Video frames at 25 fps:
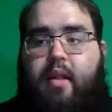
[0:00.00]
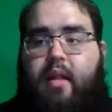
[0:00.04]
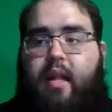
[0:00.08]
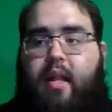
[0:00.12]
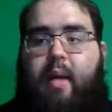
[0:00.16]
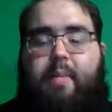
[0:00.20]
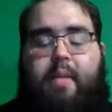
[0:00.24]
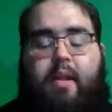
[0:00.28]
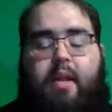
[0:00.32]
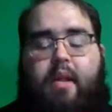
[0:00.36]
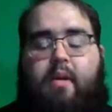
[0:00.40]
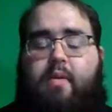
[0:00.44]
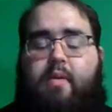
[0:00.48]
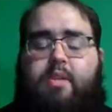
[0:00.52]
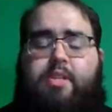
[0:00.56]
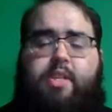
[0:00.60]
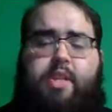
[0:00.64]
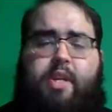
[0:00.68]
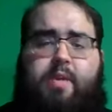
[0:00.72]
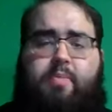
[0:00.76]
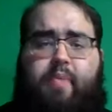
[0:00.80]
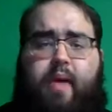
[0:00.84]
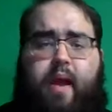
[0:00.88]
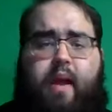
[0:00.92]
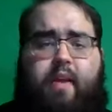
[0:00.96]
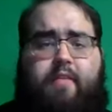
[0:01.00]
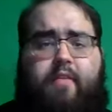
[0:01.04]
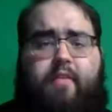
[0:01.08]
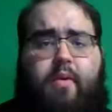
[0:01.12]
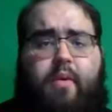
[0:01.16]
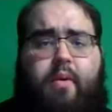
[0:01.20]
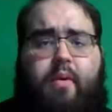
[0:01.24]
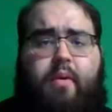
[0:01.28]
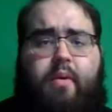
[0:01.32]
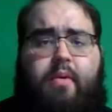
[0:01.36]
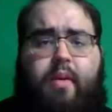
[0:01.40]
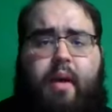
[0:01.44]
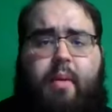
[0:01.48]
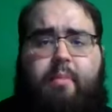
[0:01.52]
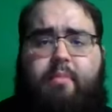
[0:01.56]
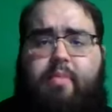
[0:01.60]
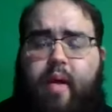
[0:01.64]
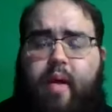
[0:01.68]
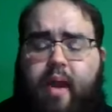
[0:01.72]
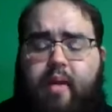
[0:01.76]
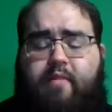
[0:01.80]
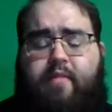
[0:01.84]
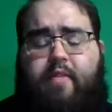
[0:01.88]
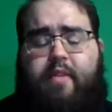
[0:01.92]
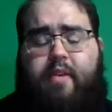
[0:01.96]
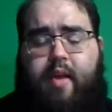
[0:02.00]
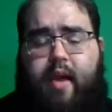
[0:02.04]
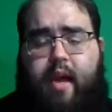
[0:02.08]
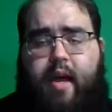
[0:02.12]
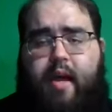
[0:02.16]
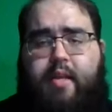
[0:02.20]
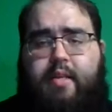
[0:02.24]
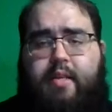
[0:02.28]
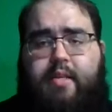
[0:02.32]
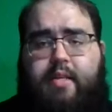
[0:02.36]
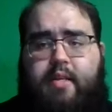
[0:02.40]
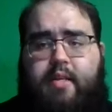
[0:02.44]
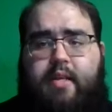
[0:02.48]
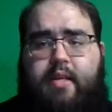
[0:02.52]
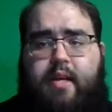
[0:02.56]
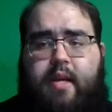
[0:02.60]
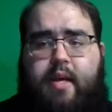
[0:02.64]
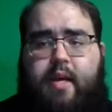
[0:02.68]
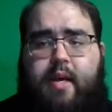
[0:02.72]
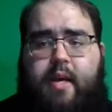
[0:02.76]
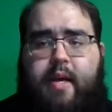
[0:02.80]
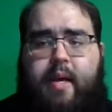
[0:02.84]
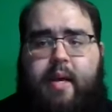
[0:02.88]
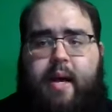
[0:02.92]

Let me know what you need prayer for. I'm praying for you guys.